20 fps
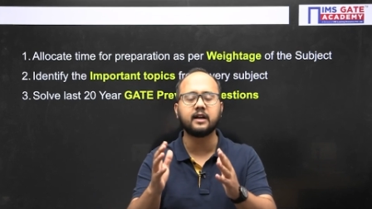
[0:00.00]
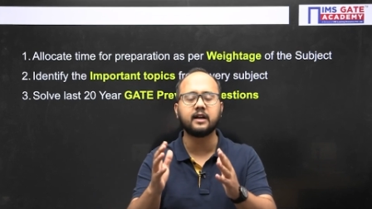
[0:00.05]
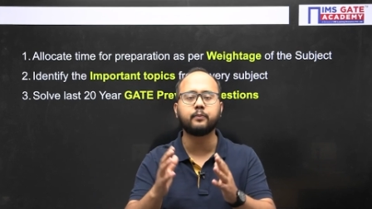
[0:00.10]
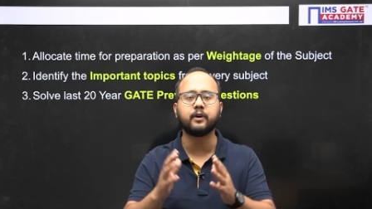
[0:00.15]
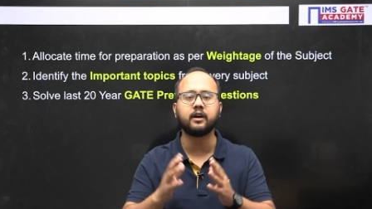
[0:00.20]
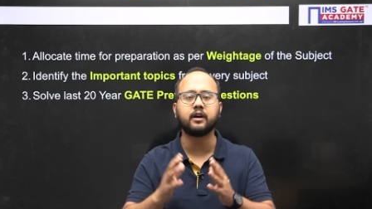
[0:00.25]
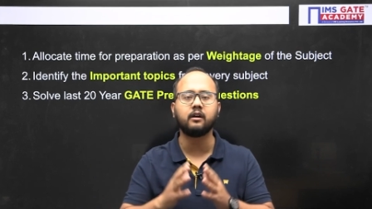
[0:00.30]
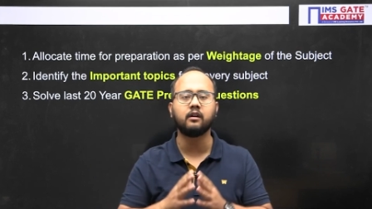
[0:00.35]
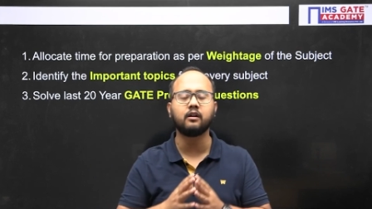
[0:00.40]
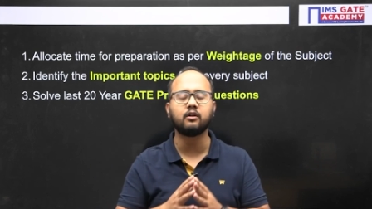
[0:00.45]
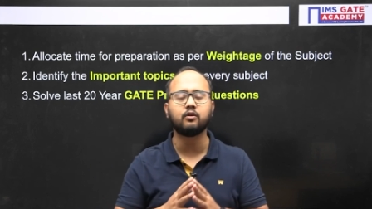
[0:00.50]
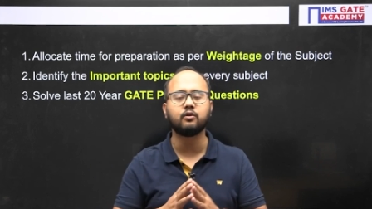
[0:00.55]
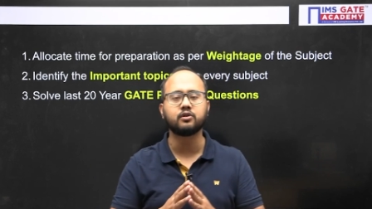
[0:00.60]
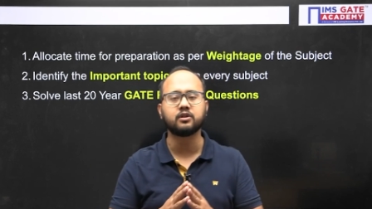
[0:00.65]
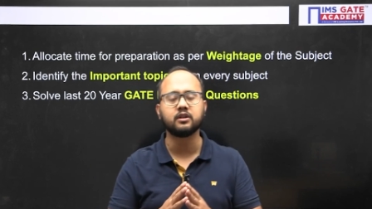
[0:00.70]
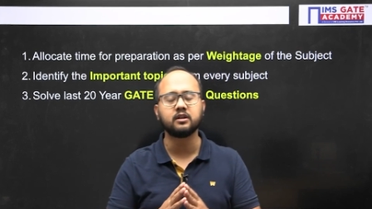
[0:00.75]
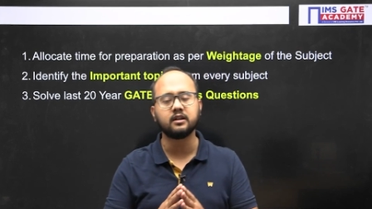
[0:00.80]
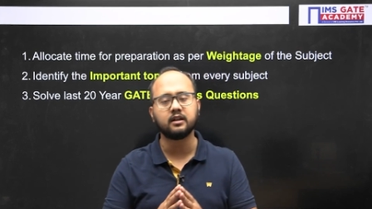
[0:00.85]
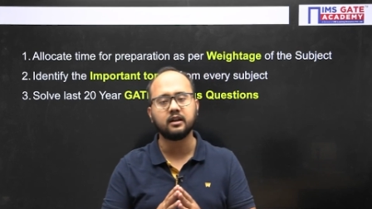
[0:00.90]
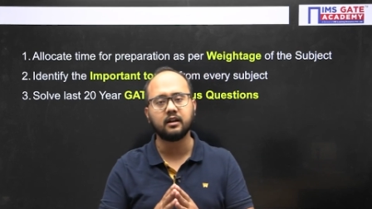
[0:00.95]
particular
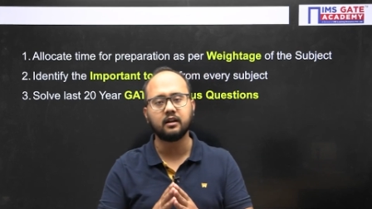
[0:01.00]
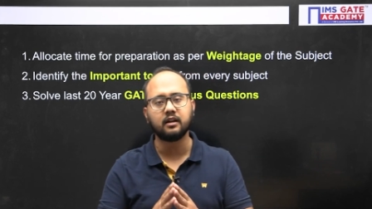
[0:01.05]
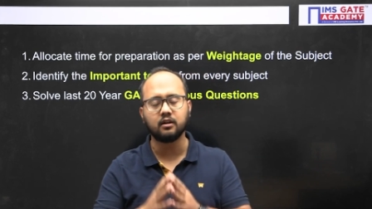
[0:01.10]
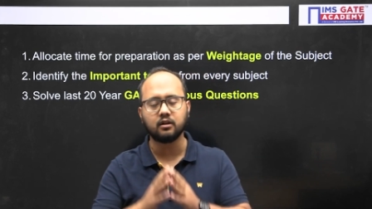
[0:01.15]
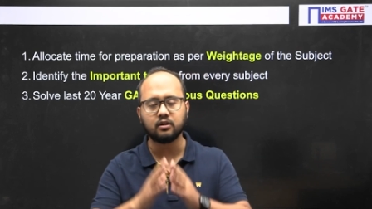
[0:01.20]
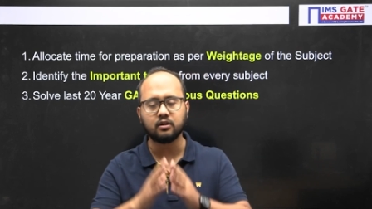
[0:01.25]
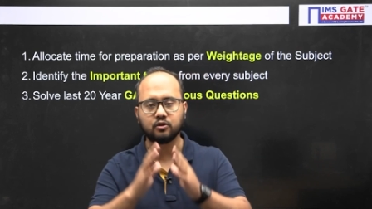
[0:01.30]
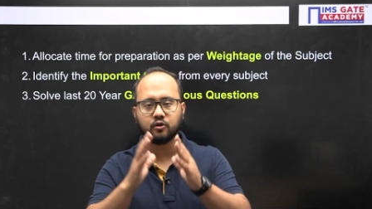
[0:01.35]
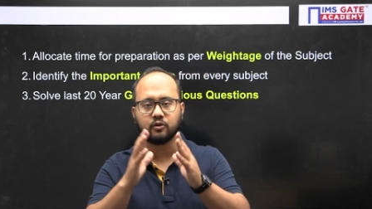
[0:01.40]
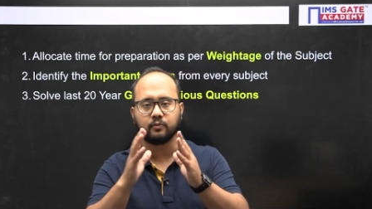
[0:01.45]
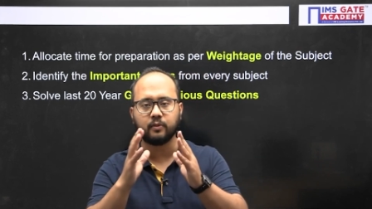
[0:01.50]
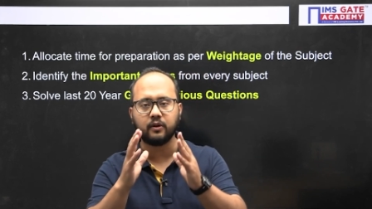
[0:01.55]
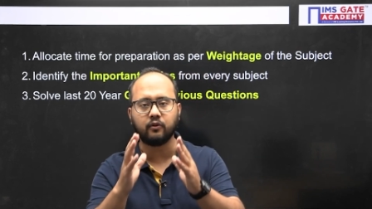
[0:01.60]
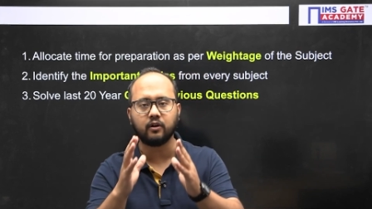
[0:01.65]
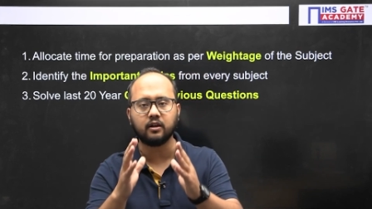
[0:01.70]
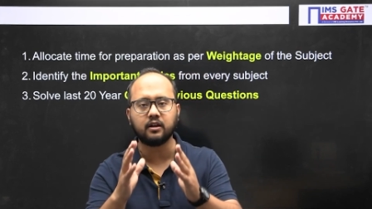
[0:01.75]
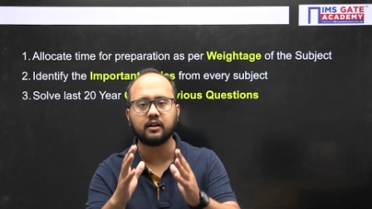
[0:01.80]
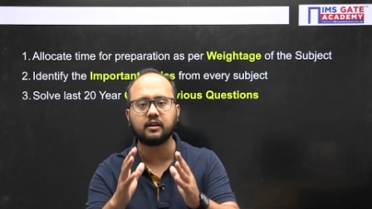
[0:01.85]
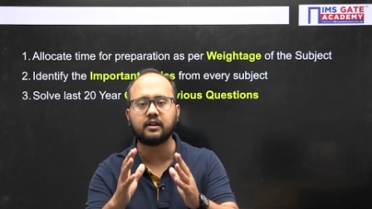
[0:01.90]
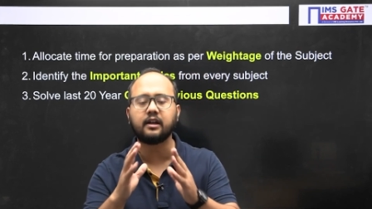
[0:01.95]
question should be what?
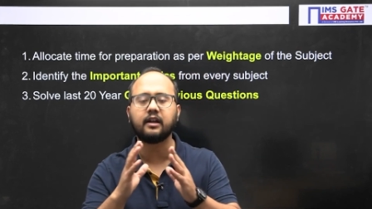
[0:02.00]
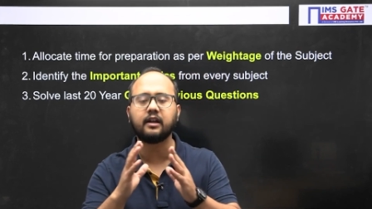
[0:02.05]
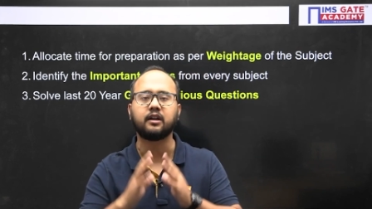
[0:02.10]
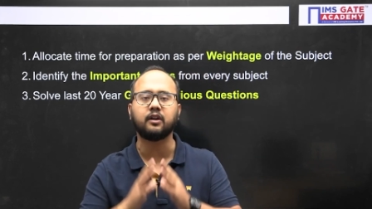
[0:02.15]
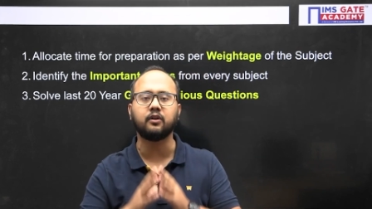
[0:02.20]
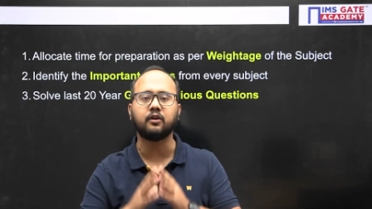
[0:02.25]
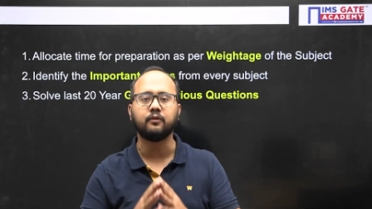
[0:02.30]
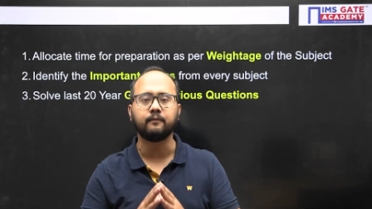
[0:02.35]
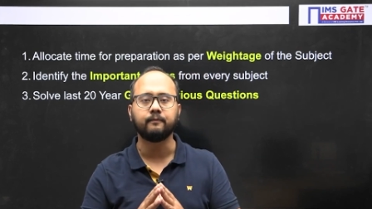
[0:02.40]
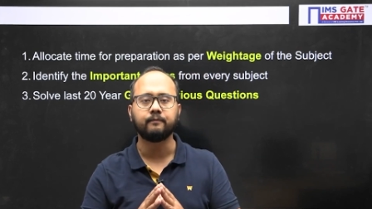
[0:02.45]
Clear to you.